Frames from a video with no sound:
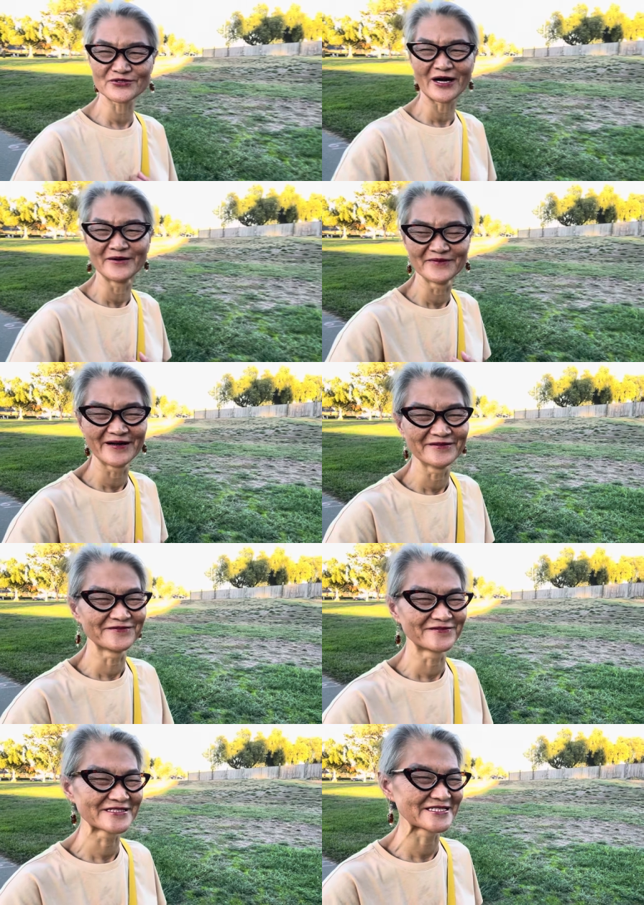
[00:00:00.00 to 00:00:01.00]
drop
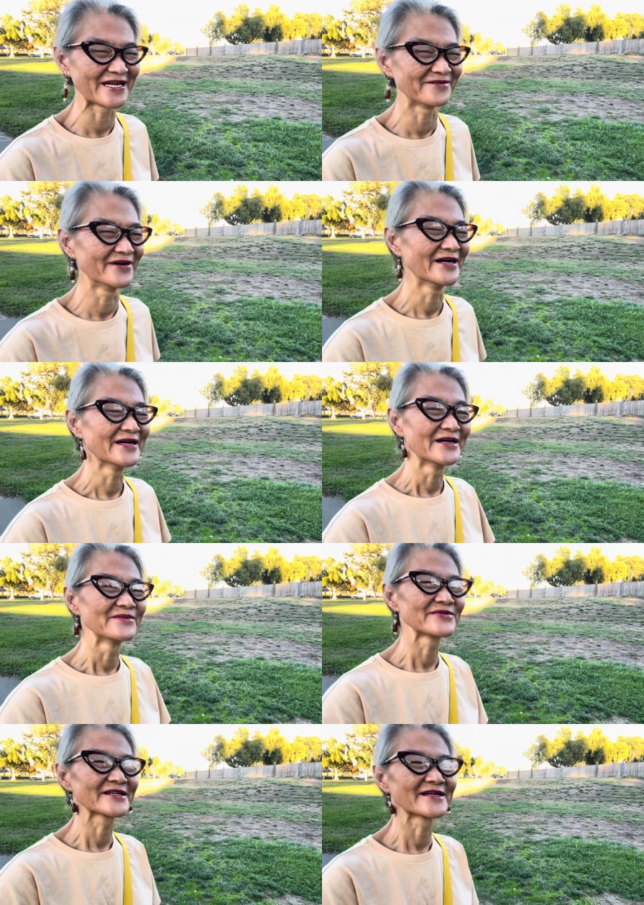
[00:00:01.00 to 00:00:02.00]
of jam
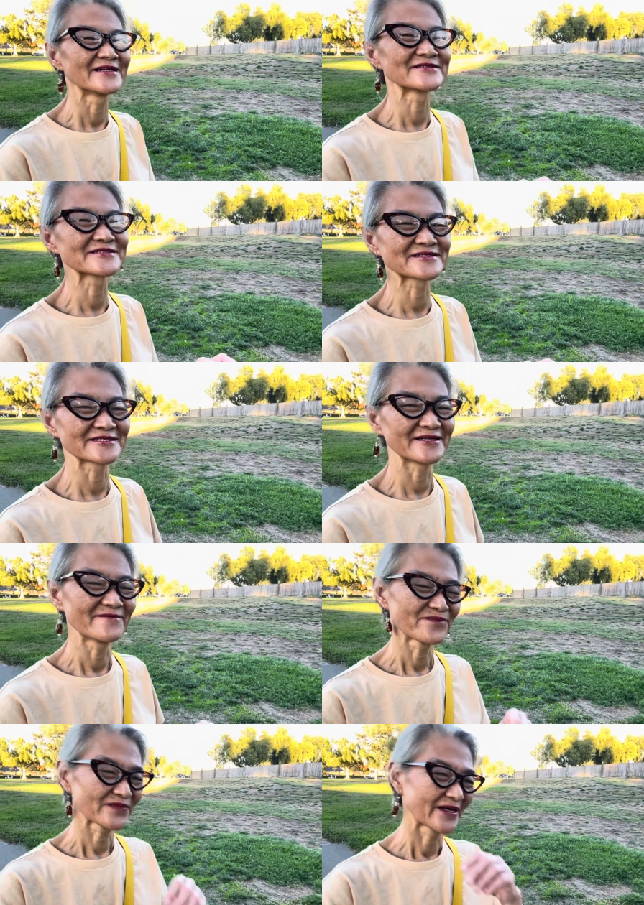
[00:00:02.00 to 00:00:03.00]
because uh,
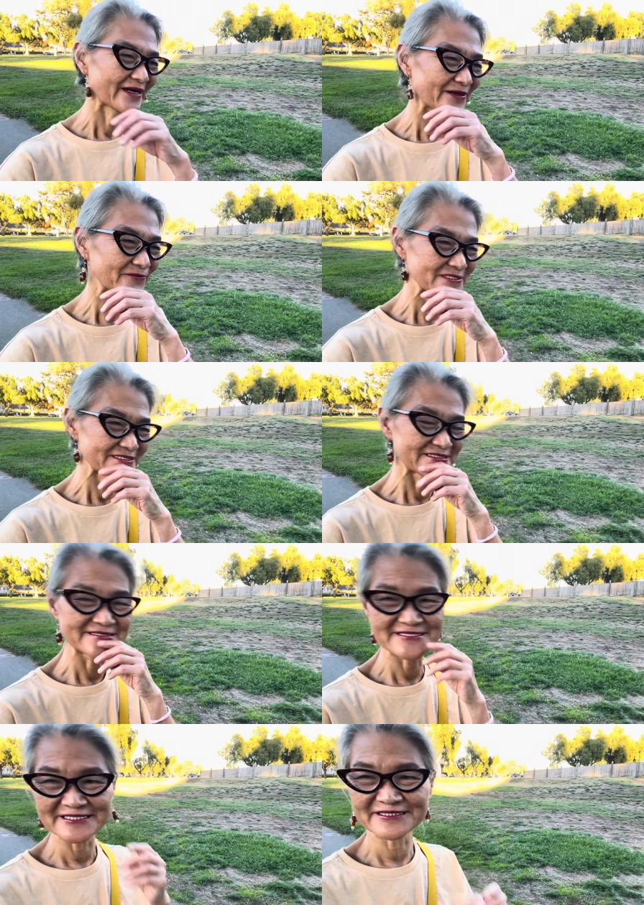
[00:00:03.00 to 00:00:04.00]
I was in
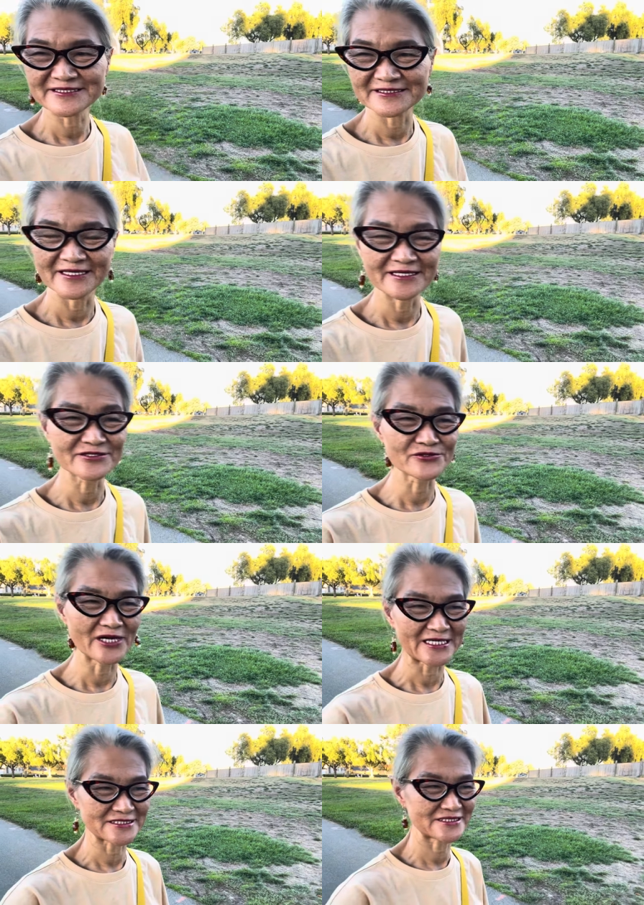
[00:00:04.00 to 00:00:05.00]
such a
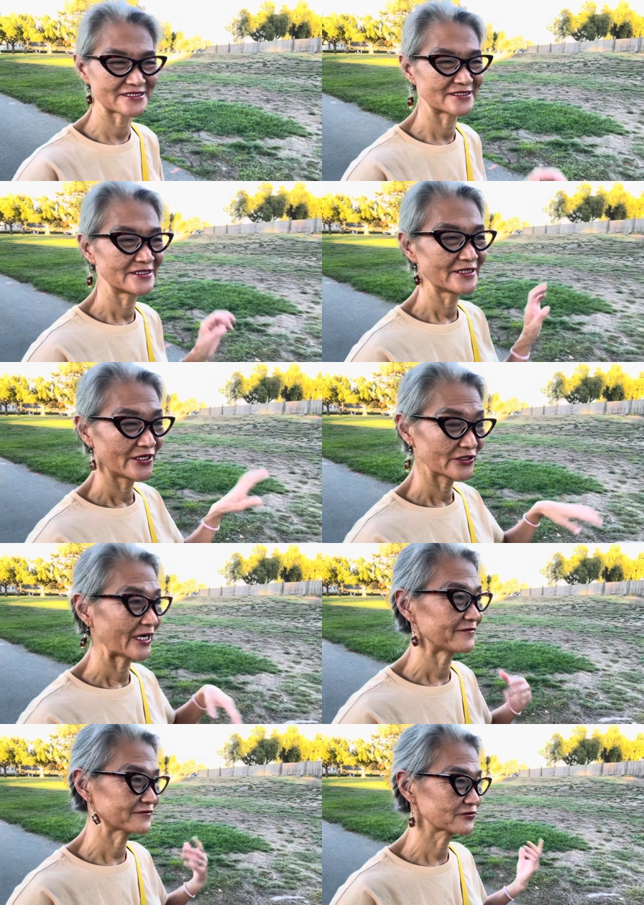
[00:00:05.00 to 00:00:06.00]
rush
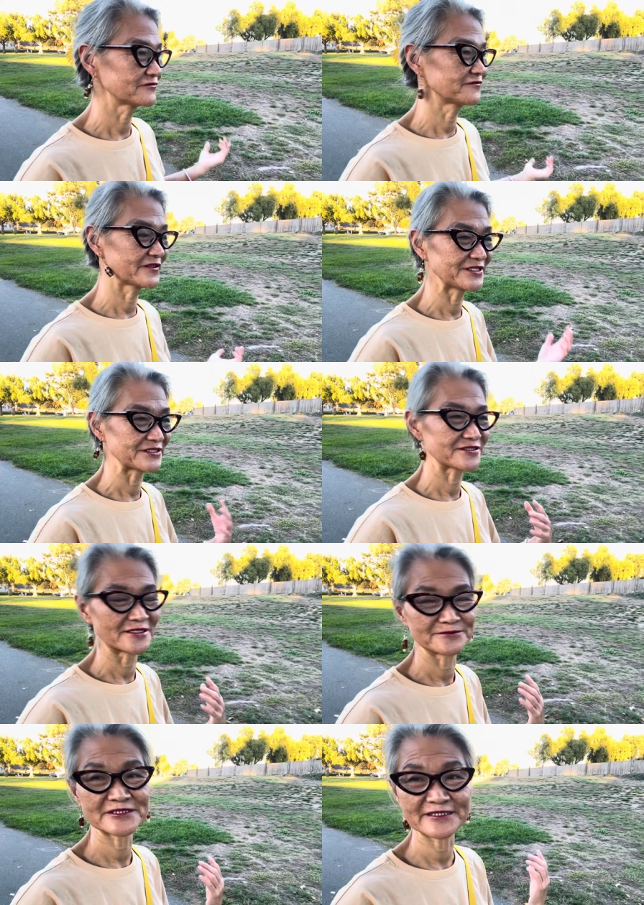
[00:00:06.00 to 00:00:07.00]
have to finish
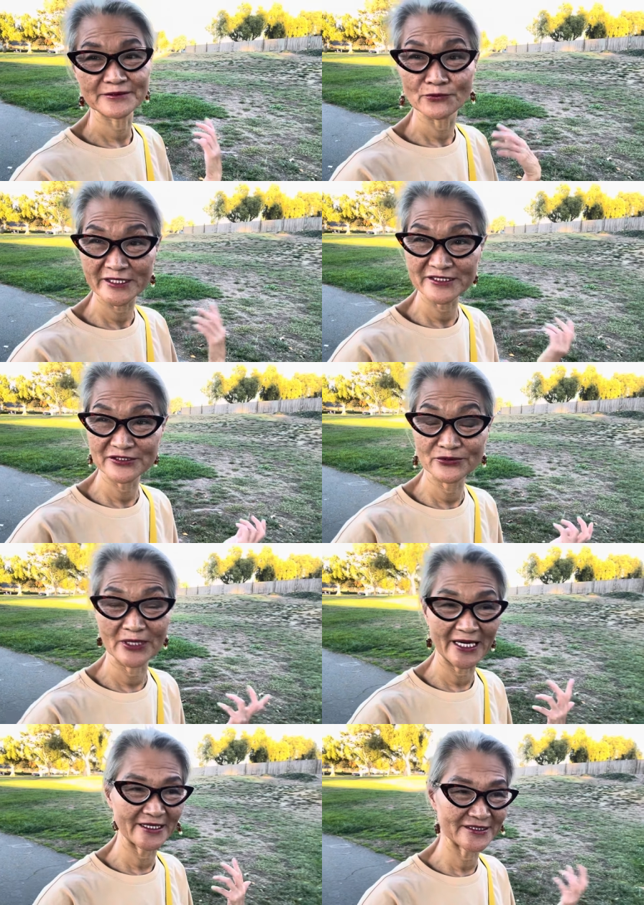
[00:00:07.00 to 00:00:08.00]
something. When you
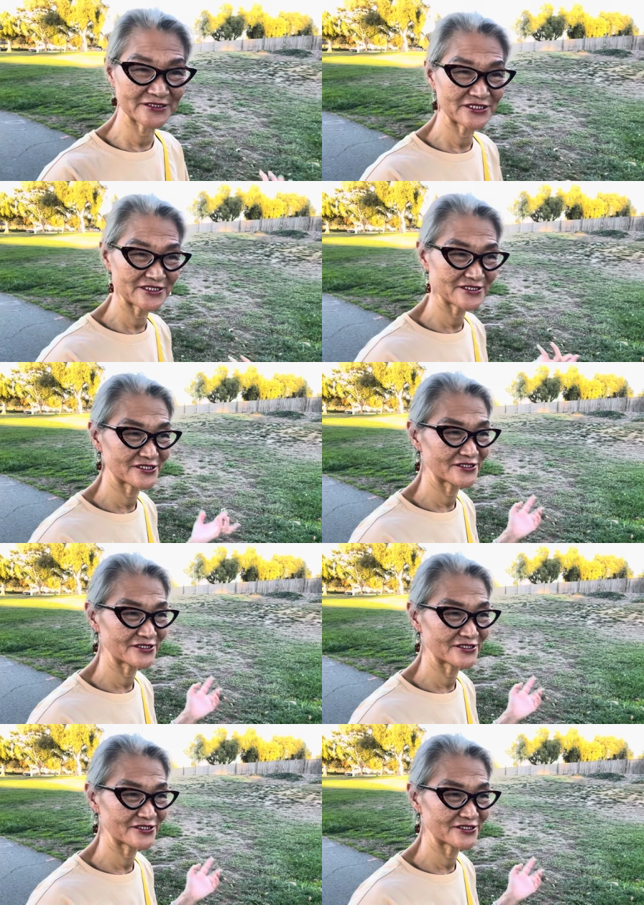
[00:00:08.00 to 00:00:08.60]
are a teacher,